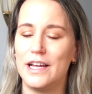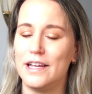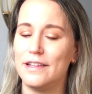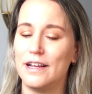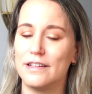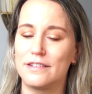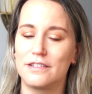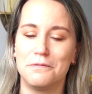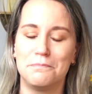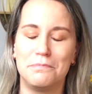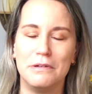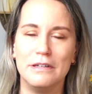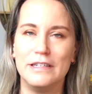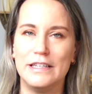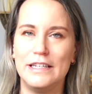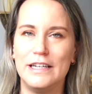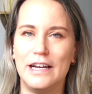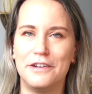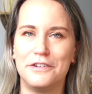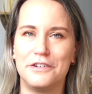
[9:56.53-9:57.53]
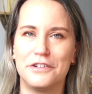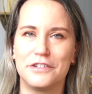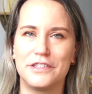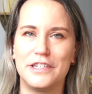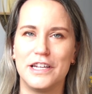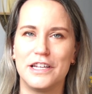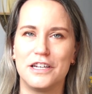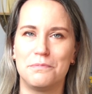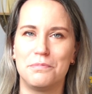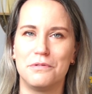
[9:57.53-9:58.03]
and that's completely
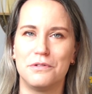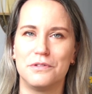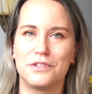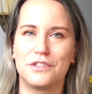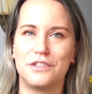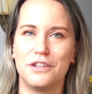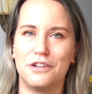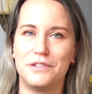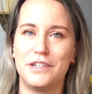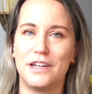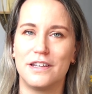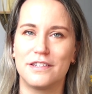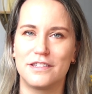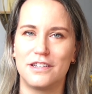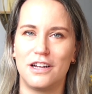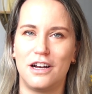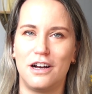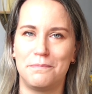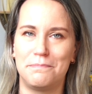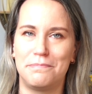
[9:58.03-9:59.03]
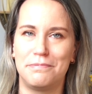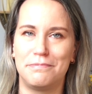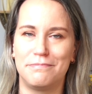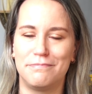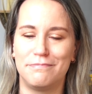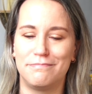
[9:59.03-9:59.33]
understandable. So desktop